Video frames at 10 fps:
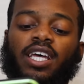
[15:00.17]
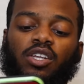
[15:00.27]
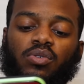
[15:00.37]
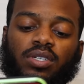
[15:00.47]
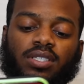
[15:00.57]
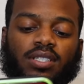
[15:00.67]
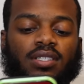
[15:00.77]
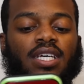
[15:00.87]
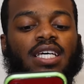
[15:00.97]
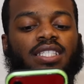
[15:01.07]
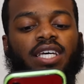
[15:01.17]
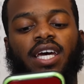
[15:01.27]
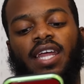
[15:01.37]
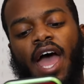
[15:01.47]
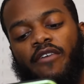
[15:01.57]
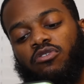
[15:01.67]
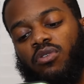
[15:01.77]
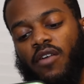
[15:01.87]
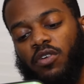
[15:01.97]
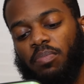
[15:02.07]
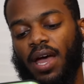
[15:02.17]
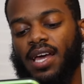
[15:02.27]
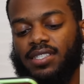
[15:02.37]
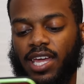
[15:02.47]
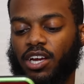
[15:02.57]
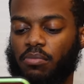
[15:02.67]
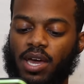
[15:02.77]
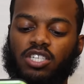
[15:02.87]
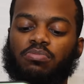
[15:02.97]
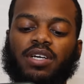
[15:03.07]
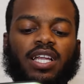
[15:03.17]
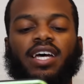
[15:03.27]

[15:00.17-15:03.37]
St. Louis said, have you ever passed anger management